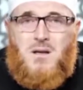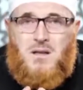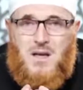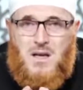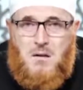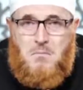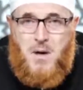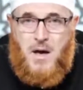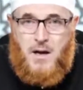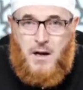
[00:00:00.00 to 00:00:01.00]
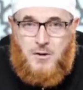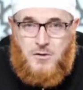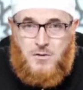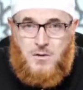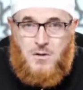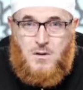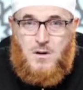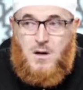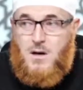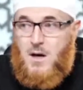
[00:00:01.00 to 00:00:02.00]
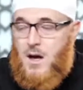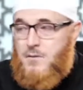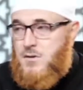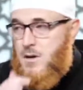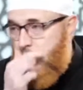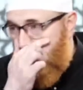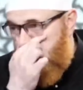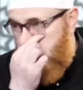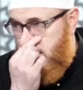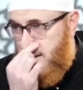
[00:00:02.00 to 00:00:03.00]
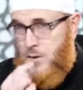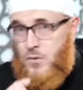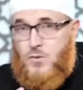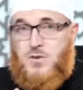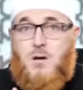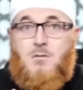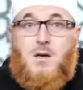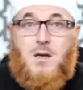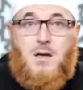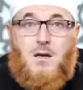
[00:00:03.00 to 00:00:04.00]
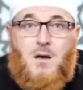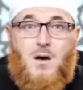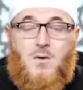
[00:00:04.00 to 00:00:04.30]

But in marriage, have somebody who is a wali,